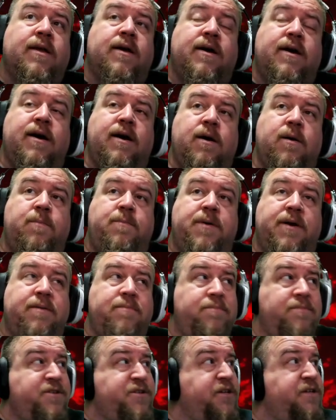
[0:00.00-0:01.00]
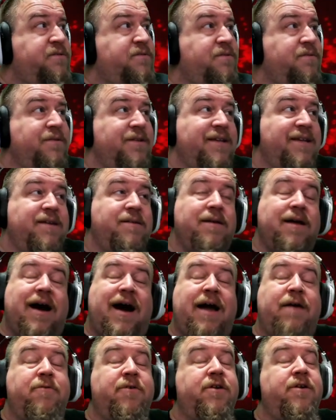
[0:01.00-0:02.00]
Uh, but just
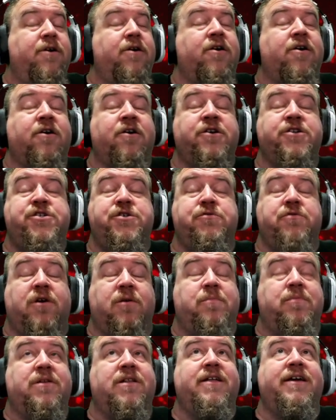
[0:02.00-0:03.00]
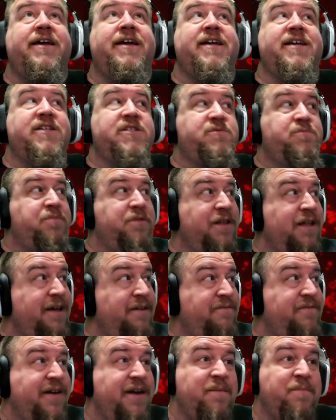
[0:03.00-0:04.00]
I would urge you all, please
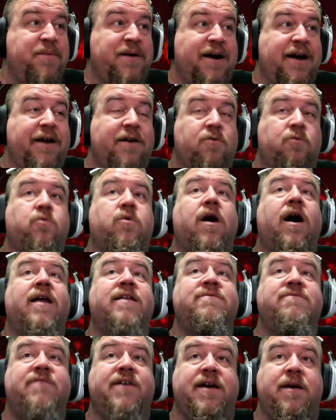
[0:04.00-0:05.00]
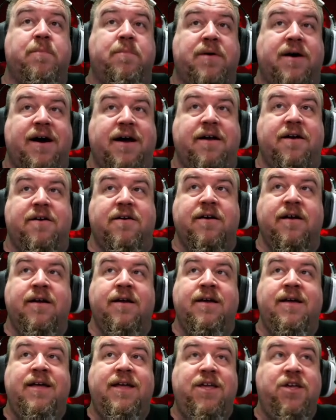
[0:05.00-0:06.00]
play Vampire, run Vampire.
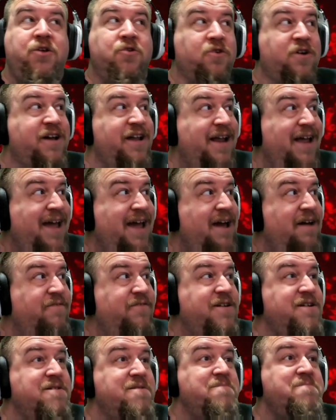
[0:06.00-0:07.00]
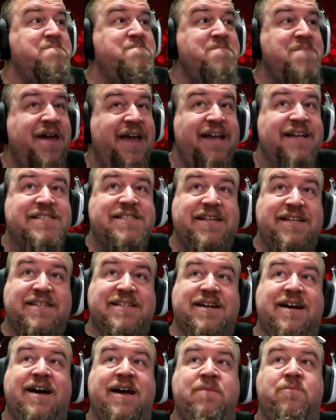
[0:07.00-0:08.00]
You're going to have an amazing
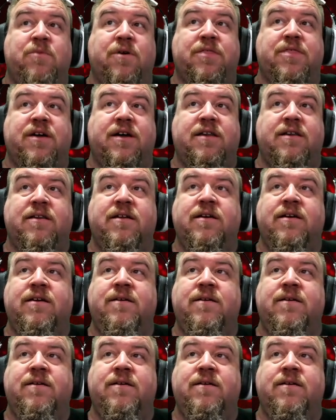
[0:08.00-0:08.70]
time with it.